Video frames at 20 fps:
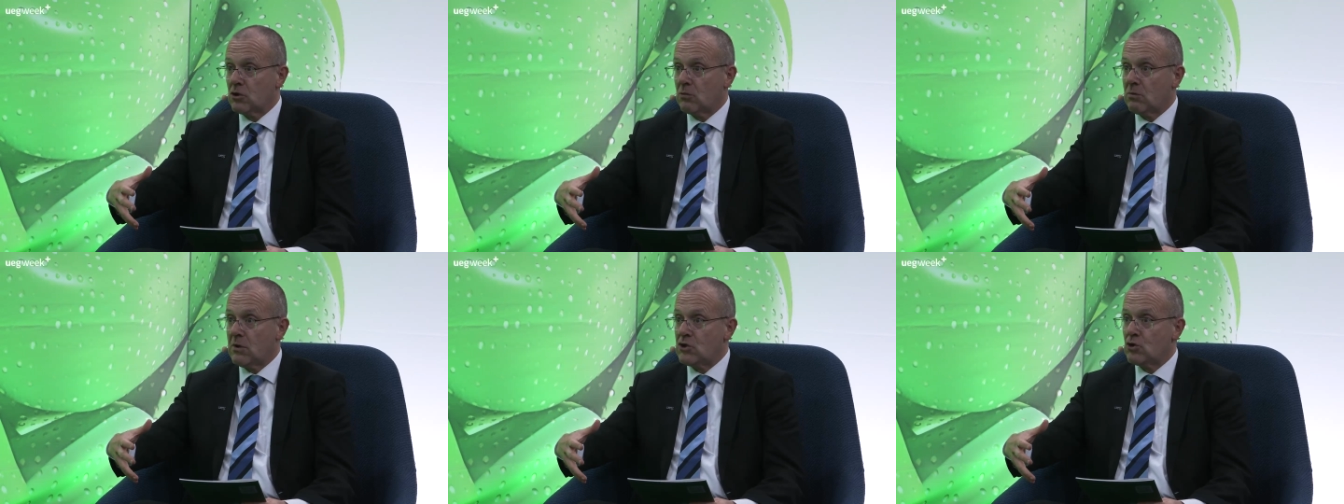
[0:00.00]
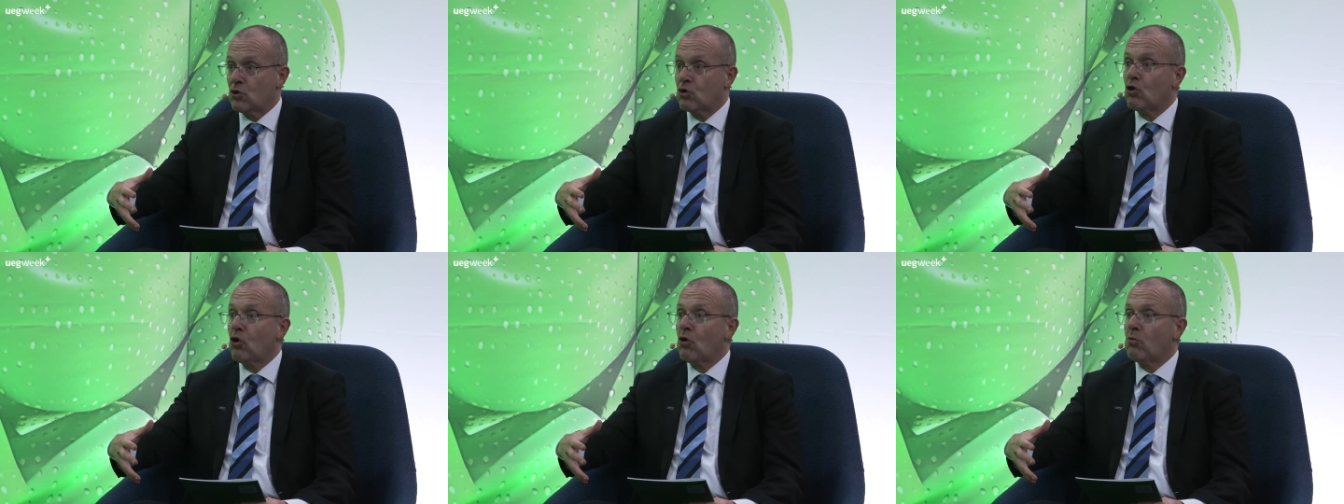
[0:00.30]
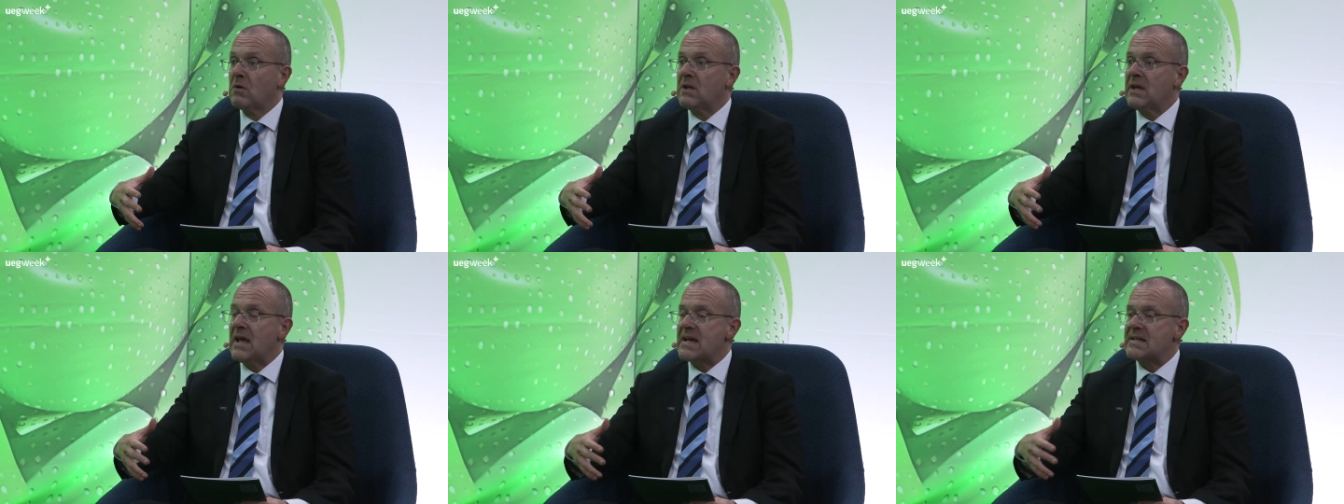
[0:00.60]
WHO
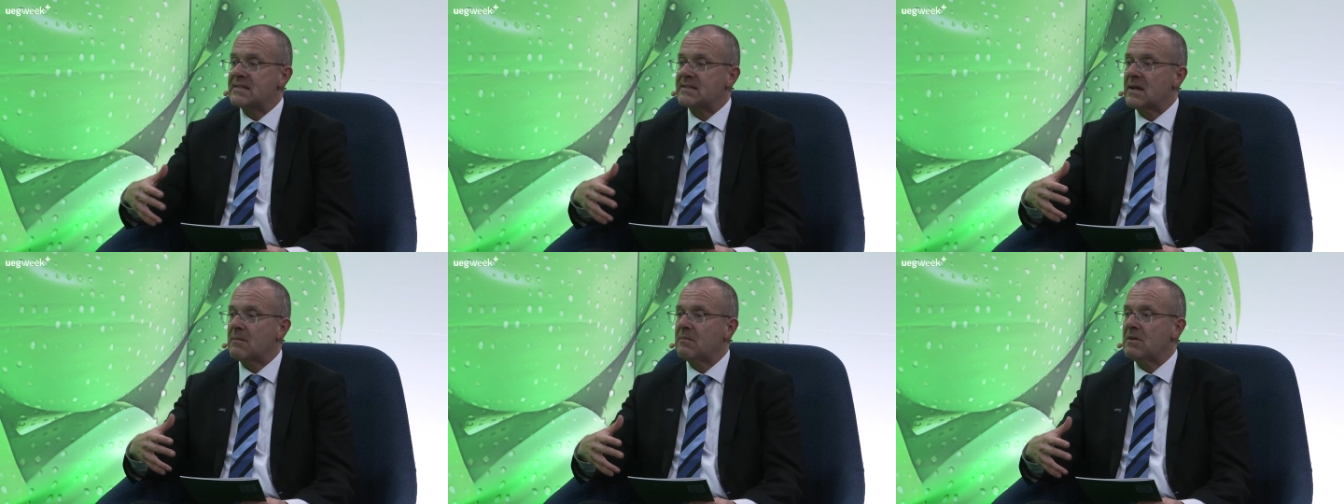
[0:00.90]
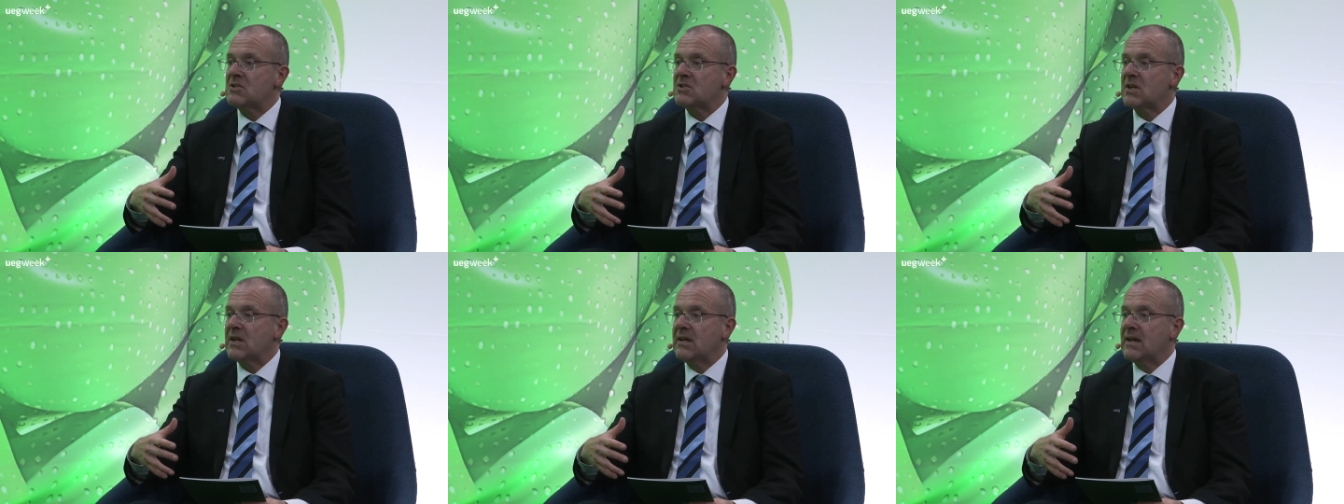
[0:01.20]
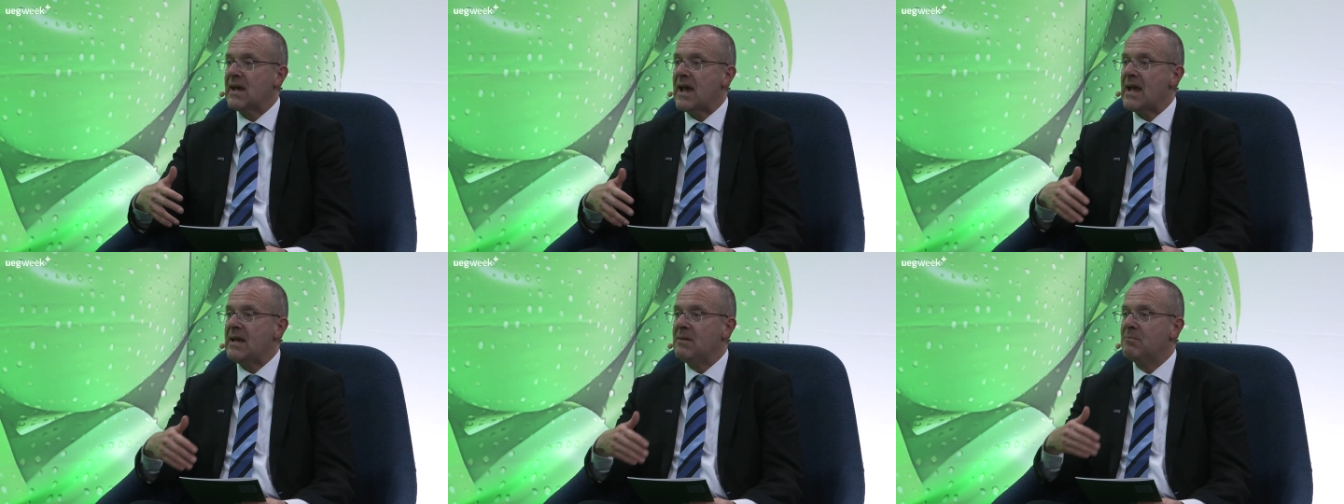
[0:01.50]
globally, establishing
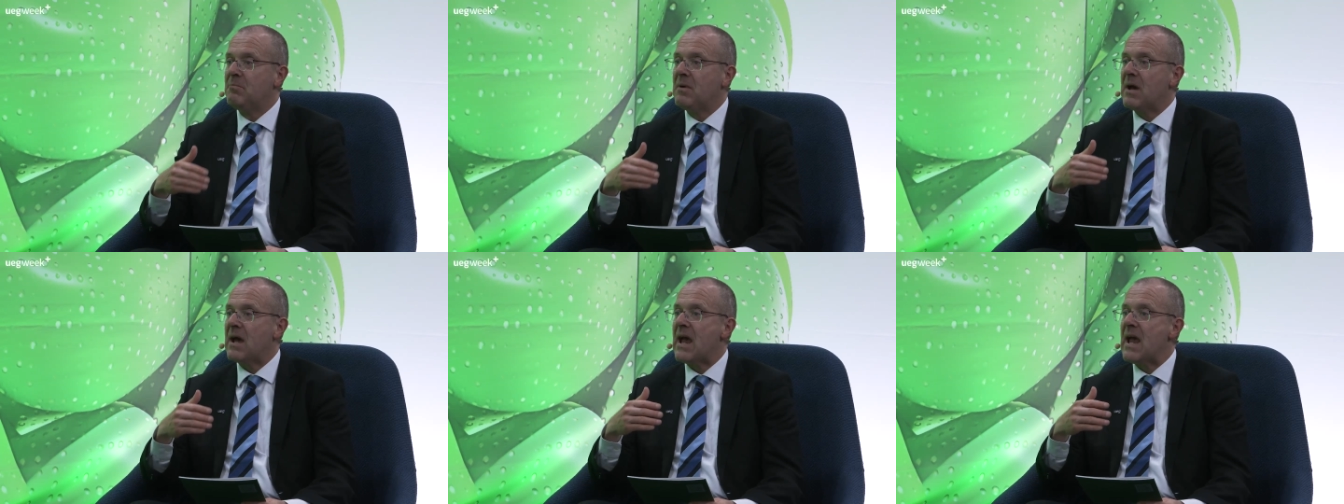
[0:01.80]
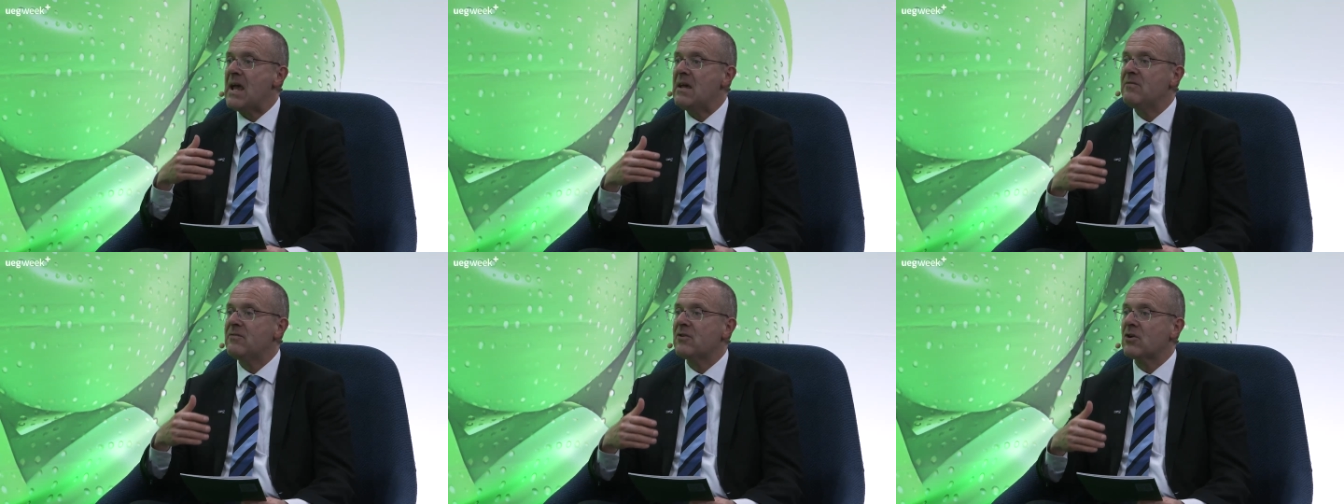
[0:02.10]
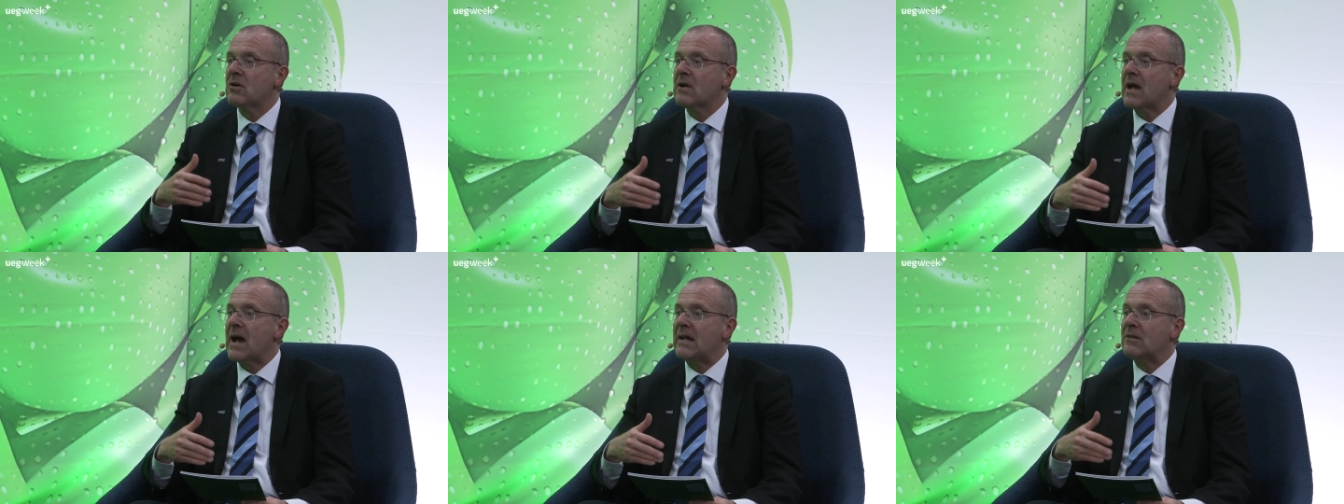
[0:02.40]
a
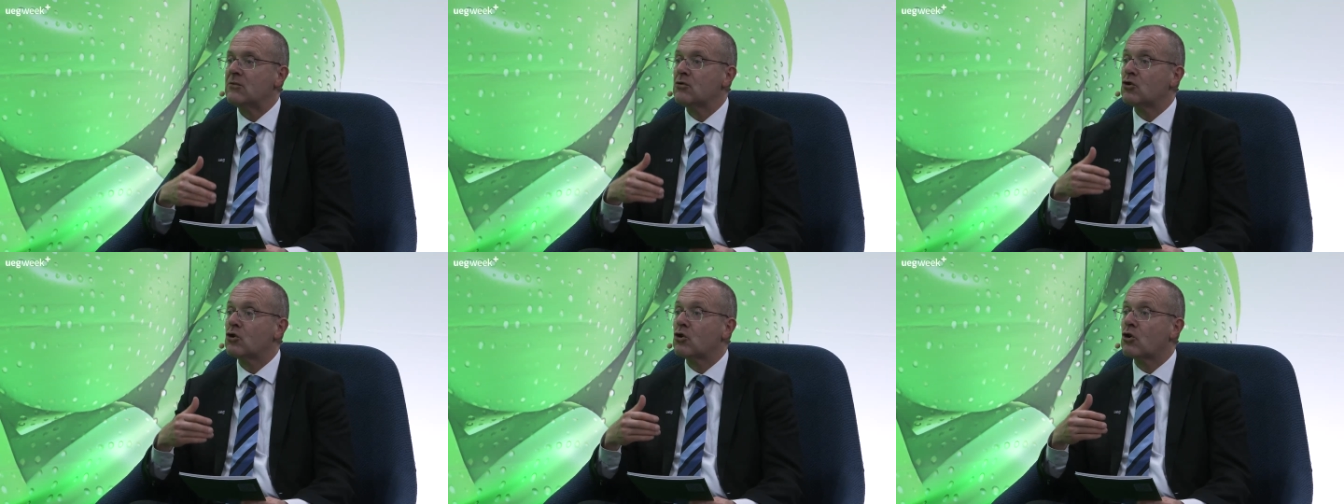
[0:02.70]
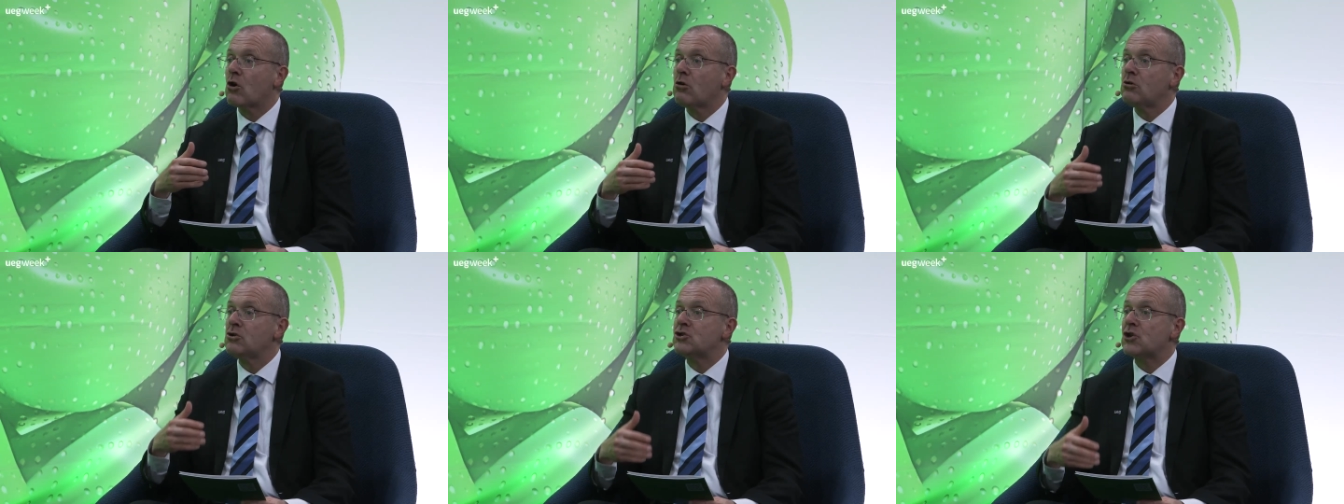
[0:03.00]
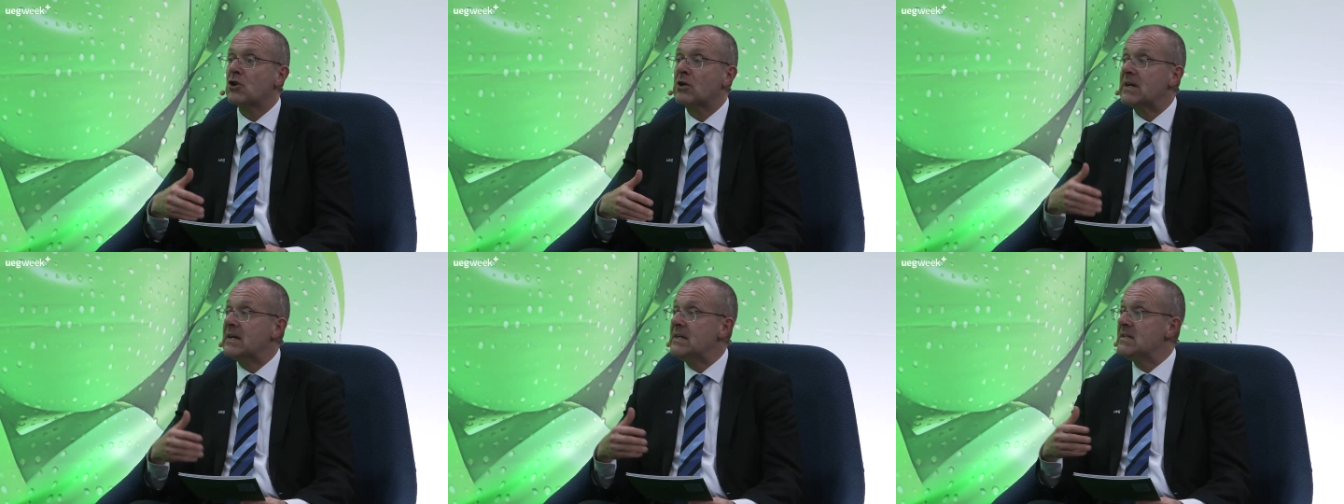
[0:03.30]
behavioral and
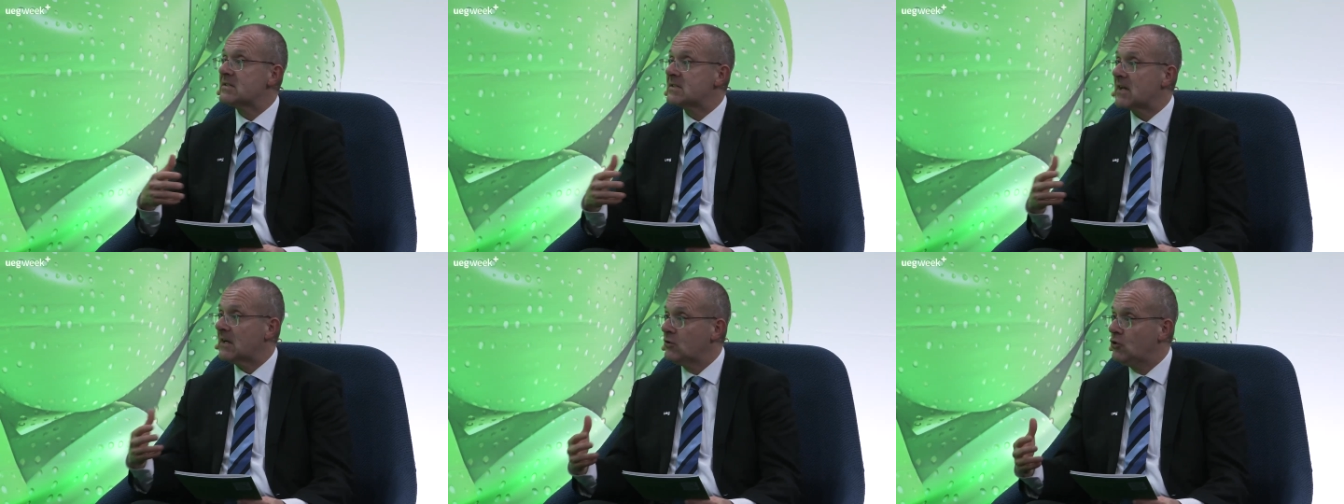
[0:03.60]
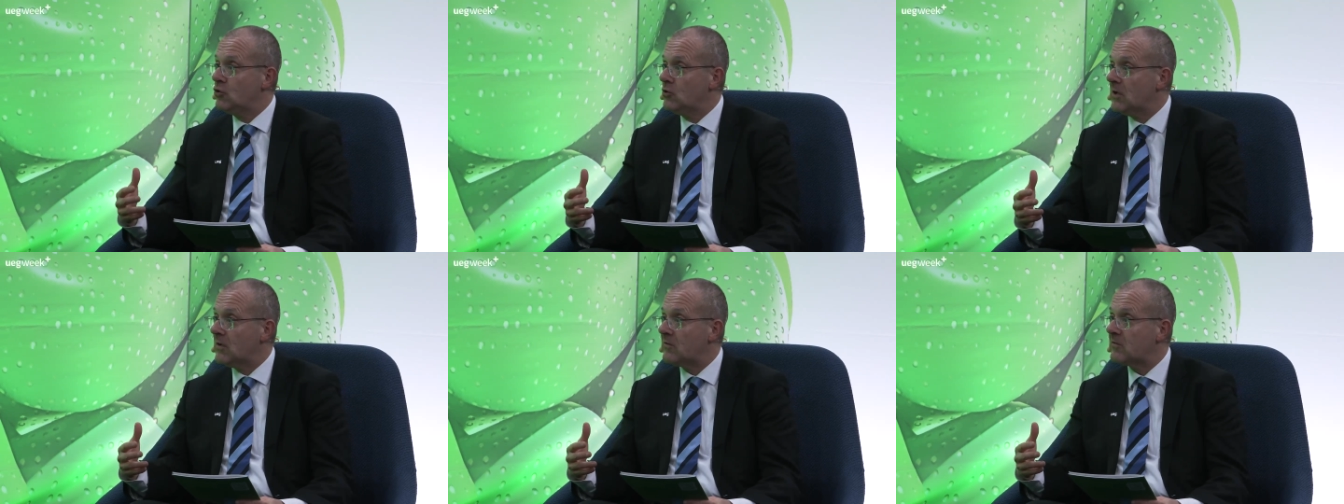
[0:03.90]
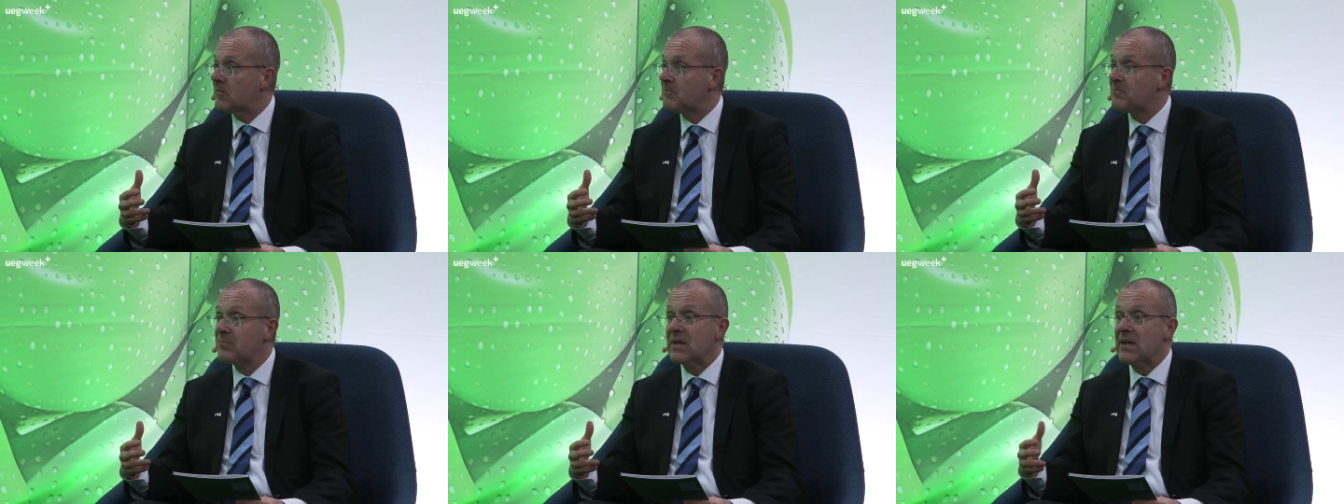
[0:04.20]
culture inside unit.